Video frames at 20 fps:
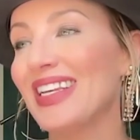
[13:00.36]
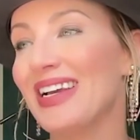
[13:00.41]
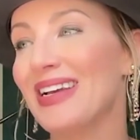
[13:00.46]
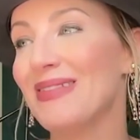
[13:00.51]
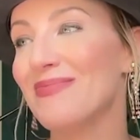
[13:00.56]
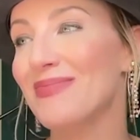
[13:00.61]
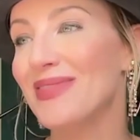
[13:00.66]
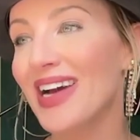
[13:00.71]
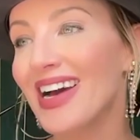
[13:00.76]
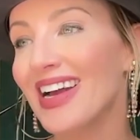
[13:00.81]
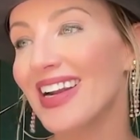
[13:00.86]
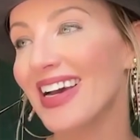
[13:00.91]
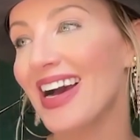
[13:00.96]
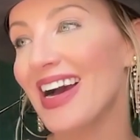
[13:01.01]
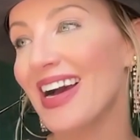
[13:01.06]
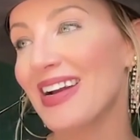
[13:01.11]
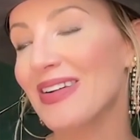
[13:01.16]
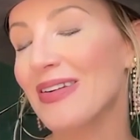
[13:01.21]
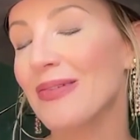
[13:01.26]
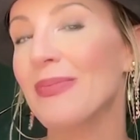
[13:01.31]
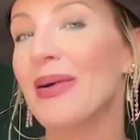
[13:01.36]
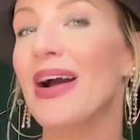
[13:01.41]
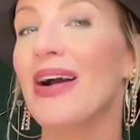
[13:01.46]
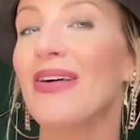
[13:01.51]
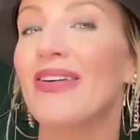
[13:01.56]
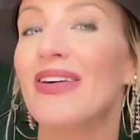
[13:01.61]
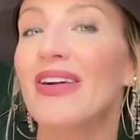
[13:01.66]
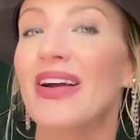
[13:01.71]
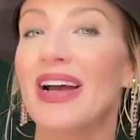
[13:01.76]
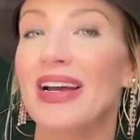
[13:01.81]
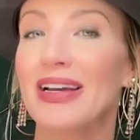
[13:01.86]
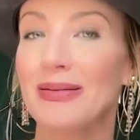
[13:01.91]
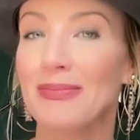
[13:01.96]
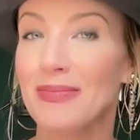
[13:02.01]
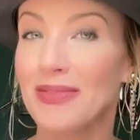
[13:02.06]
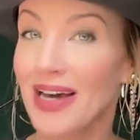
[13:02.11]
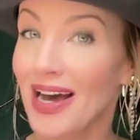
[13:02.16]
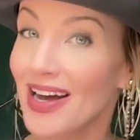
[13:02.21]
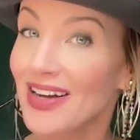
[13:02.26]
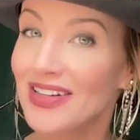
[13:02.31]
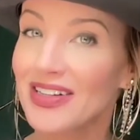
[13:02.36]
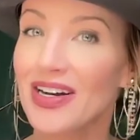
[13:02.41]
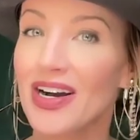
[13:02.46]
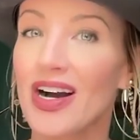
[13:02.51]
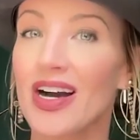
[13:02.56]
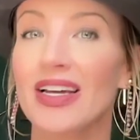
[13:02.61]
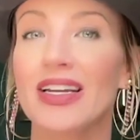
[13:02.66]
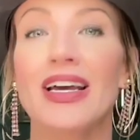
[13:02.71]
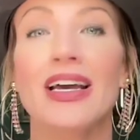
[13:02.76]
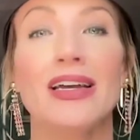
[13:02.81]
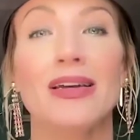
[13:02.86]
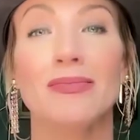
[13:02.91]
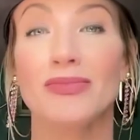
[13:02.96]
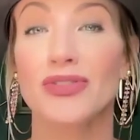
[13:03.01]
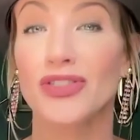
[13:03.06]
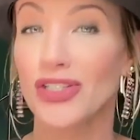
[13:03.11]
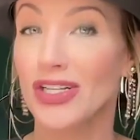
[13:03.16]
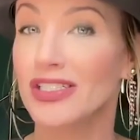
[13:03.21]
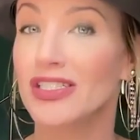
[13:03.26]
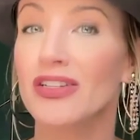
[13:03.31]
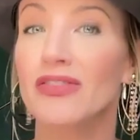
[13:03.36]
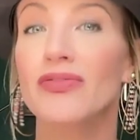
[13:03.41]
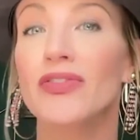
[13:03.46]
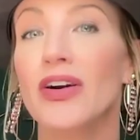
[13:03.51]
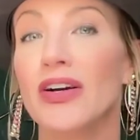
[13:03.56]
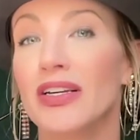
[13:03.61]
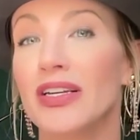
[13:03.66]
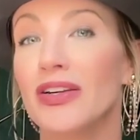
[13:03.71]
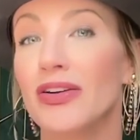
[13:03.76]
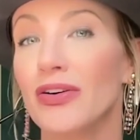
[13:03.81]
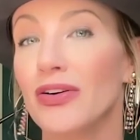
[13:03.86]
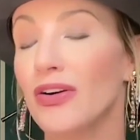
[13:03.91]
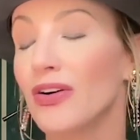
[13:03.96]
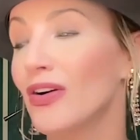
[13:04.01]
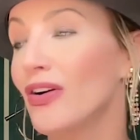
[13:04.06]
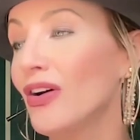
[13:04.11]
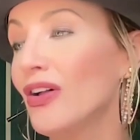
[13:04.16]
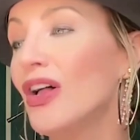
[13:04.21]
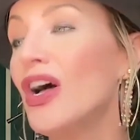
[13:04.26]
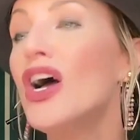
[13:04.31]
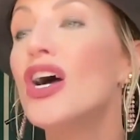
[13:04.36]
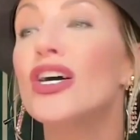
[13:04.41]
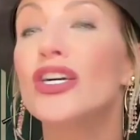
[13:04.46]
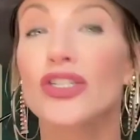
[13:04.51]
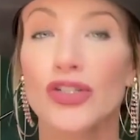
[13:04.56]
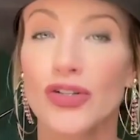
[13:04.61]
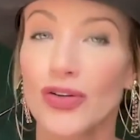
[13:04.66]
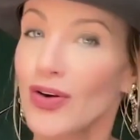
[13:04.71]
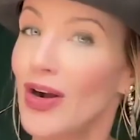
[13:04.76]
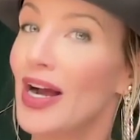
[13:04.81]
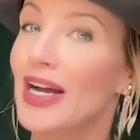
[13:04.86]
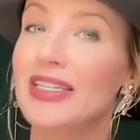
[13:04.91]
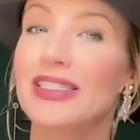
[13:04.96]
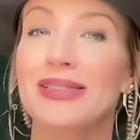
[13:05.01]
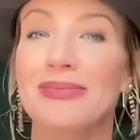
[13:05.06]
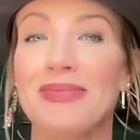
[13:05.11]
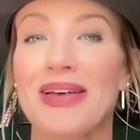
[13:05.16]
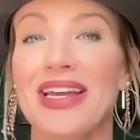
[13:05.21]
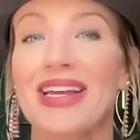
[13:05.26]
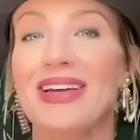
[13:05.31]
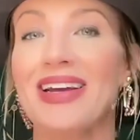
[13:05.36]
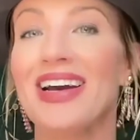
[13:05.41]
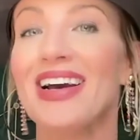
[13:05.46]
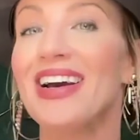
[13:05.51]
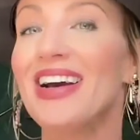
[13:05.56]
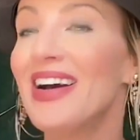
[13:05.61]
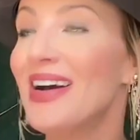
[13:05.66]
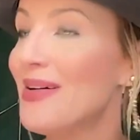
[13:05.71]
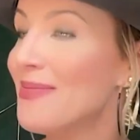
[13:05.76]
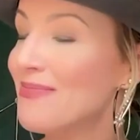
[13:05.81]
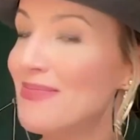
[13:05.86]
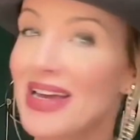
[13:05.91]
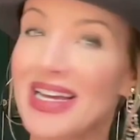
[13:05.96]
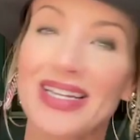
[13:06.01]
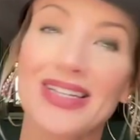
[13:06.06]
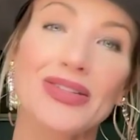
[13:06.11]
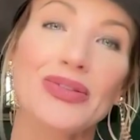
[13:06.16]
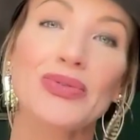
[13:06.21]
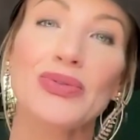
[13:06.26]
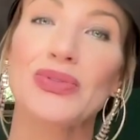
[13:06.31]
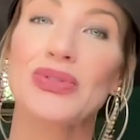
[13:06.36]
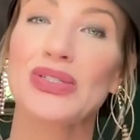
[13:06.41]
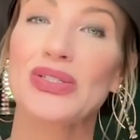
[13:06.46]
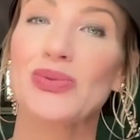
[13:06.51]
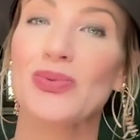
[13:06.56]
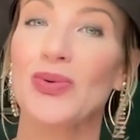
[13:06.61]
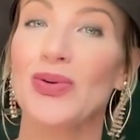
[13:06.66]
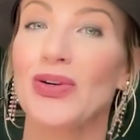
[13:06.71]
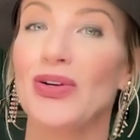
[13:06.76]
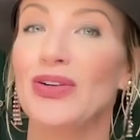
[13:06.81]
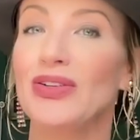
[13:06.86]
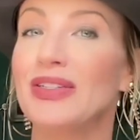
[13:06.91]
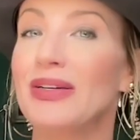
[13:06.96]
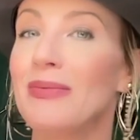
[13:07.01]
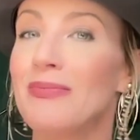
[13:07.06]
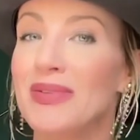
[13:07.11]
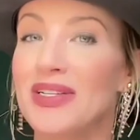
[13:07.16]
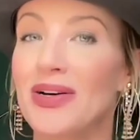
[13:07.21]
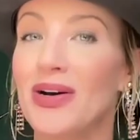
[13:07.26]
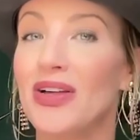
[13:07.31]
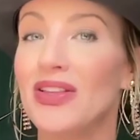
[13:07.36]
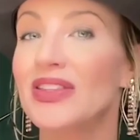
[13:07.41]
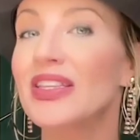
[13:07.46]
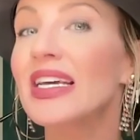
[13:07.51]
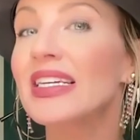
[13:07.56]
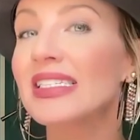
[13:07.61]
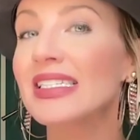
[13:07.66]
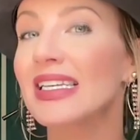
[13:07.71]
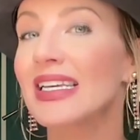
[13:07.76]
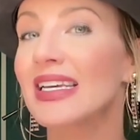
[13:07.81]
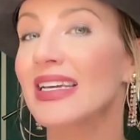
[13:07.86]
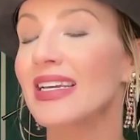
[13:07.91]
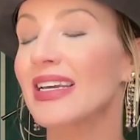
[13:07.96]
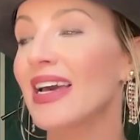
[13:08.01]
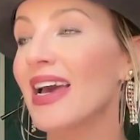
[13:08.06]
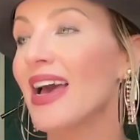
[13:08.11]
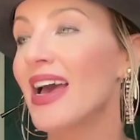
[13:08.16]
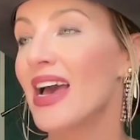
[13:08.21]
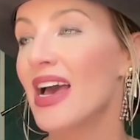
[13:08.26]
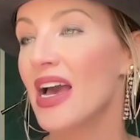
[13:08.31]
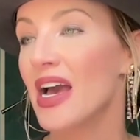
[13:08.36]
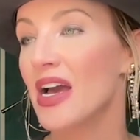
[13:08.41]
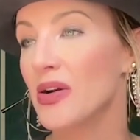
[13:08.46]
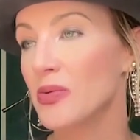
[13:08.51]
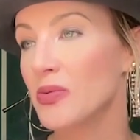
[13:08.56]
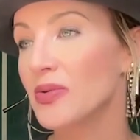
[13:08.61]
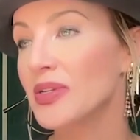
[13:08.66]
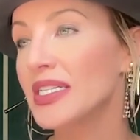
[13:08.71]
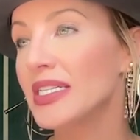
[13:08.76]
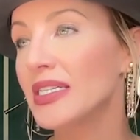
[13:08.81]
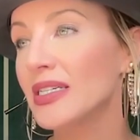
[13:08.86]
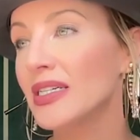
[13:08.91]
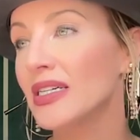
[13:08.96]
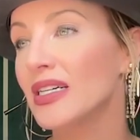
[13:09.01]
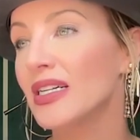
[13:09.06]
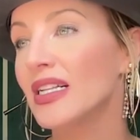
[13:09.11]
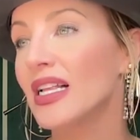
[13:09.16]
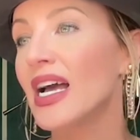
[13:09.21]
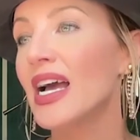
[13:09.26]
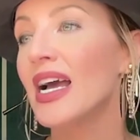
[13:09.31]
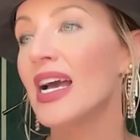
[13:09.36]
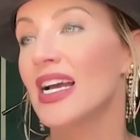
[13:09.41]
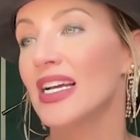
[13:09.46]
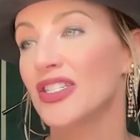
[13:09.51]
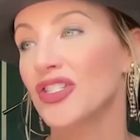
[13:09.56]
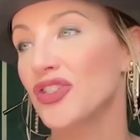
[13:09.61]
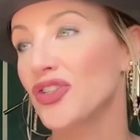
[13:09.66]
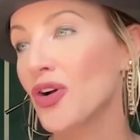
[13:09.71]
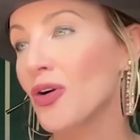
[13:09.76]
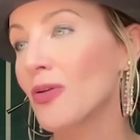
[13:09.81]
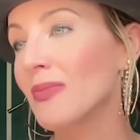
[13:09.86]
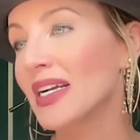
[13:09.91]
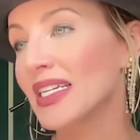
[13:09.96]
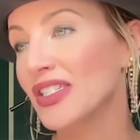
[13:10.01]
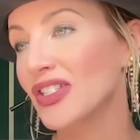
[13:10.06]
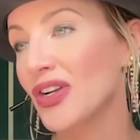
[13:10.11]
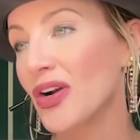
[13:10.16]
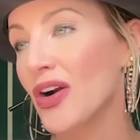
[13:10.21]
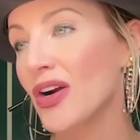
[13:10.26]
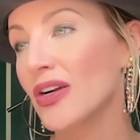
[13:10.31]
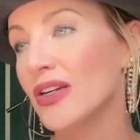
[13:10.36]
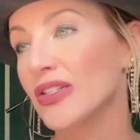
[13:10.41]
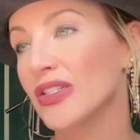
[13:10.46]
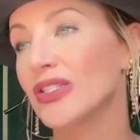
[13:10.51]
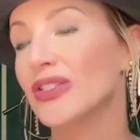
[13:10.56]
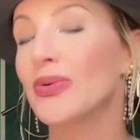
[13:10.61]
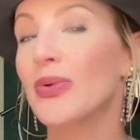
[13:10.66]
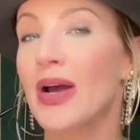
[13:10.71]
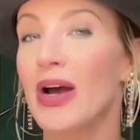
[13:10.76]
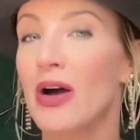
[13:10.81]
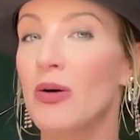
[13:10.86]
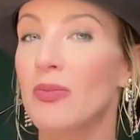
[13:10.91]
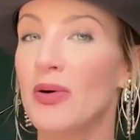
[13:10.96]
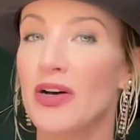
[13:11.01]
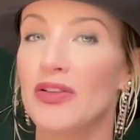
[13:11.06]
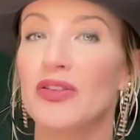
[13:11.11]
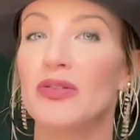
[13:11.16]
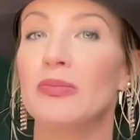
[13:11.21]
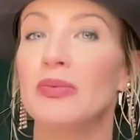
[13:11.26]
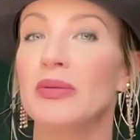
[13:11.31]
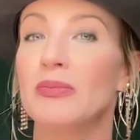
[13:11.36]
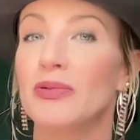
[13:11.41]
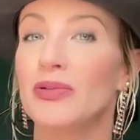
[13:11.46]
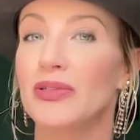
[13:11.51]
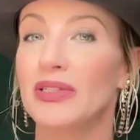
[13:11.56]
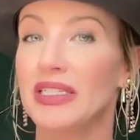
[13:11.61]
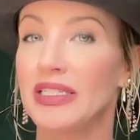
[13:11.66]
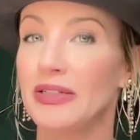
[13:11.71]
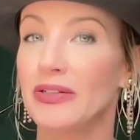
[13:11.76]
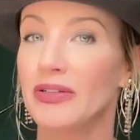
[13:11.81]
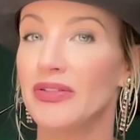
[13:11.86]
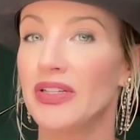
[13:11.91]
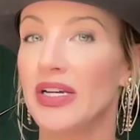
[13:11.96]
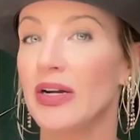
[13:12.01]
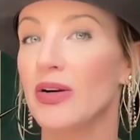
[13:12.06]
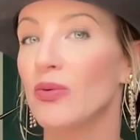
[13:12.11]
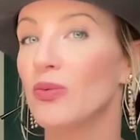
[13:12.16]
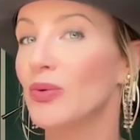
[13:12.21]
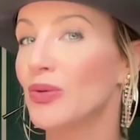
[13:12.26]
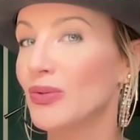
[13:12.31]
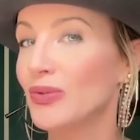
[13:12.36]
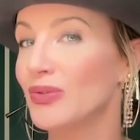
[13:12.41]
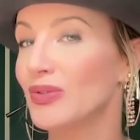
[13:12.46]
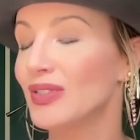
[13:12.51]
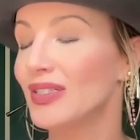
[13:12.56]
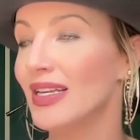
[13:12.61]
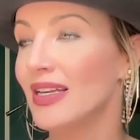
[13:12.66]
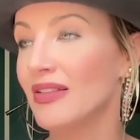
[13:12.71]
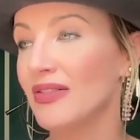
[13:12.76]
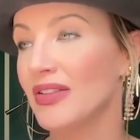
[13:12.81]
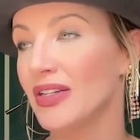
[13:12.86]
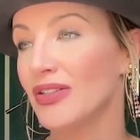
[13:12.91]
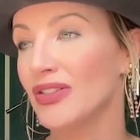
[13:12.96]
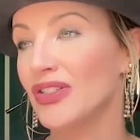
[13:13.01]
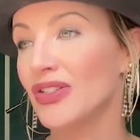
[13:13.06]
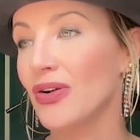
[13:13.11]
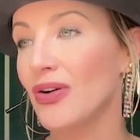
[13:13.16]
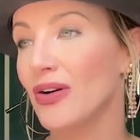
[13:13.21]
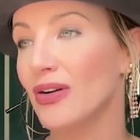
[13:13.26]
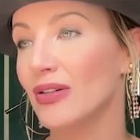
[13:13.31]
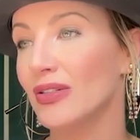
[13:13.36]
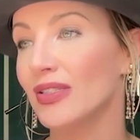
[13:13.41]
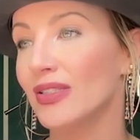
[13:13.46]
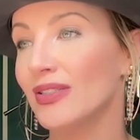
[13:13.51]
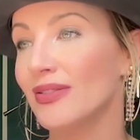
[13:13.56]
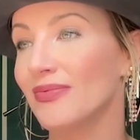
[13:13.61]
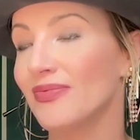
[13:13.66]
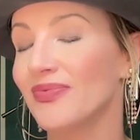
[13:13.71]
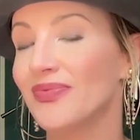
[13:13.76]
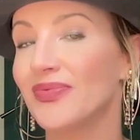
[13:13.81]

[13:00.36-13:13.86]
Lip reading: I am not a higher power. I am not God. I am just a fucking girl trying to make it through this world and be authentic and real and show my scars to help other people heal their wounds and their scars.